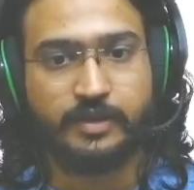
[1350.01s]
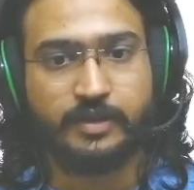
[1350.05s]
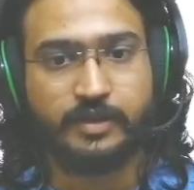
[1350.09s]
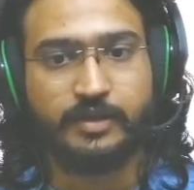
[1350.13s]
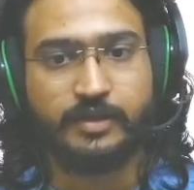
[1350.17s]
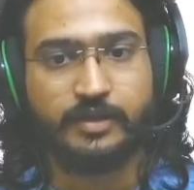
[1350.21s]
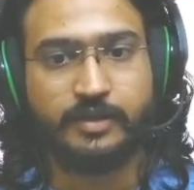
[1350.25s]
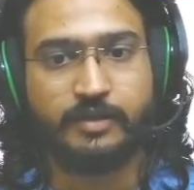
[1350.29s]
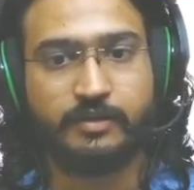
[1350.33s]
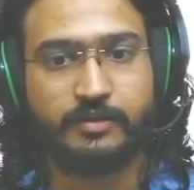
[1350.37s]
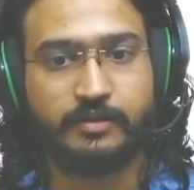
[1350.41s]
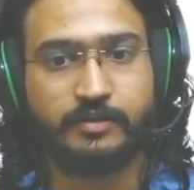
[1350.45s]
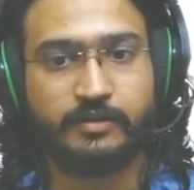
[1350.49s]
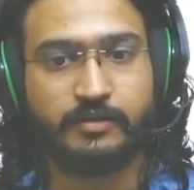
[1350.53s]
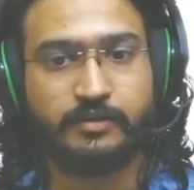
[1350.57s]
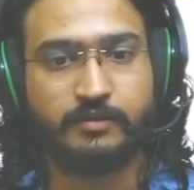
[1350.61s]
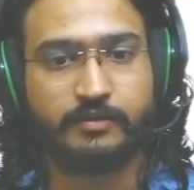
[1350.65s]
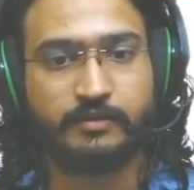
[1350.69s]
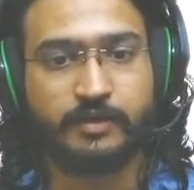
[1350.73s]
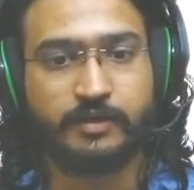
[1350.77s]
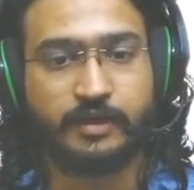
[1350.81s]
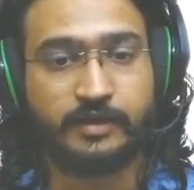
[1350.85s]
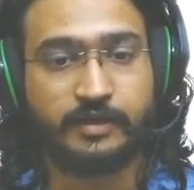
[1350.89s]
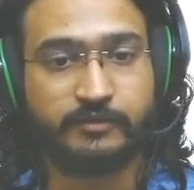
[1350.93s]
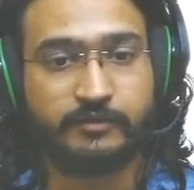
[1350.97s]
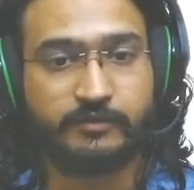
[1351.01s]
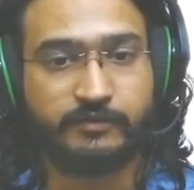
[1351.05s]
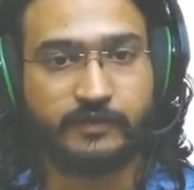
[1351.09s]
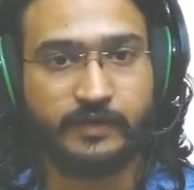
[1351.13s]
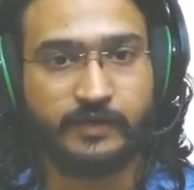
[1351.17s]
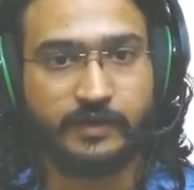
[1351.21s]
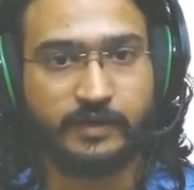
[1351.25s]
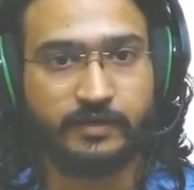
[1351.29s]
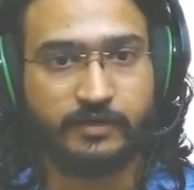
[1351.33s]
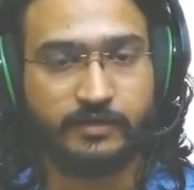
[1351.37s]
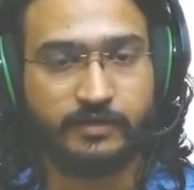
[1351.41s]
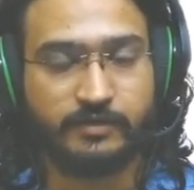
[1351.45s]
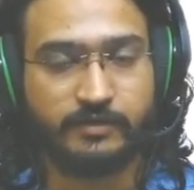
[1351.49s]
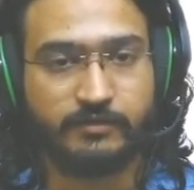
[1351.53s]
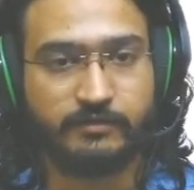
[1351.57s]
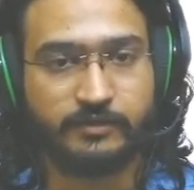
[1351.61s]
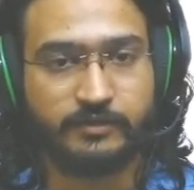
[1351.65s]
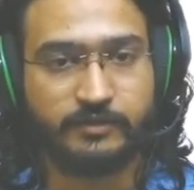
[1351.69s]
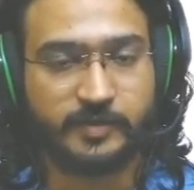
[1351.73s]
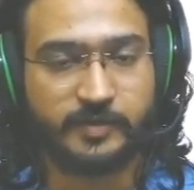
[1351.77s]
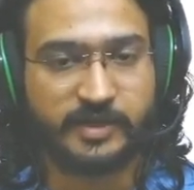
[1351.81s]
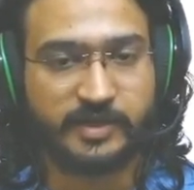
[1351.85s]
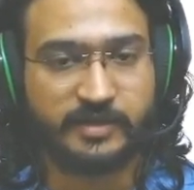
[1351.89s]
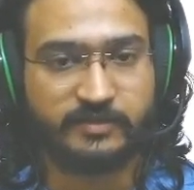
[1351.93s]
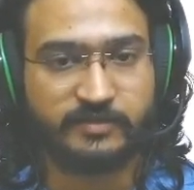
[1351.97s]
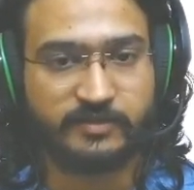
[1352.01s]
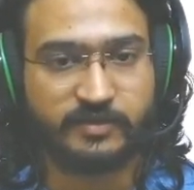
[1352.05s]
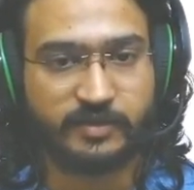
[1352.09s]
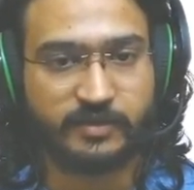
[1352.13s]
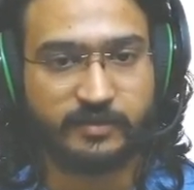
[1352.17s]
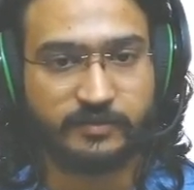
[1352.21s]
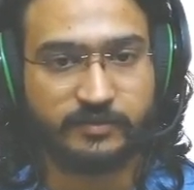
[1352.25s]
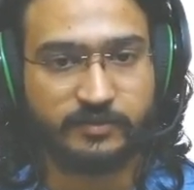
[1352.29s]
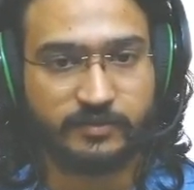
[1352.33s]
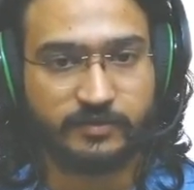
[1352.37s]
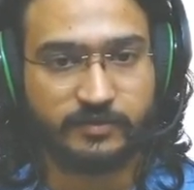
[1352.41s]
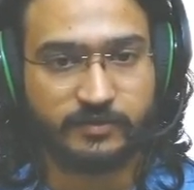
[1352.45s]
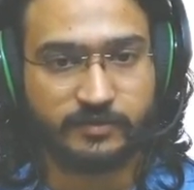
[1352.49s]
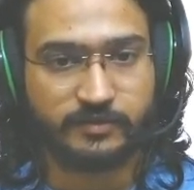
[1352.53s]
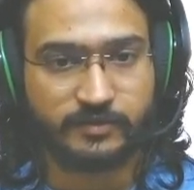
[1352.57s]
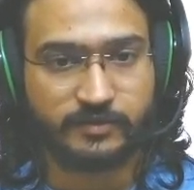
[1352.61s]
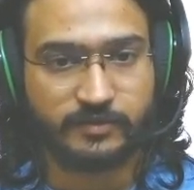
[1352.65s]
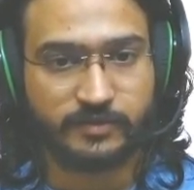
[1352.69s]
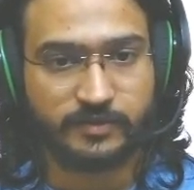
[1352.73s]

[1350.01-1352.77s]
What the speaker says: and it failed, which makes sense.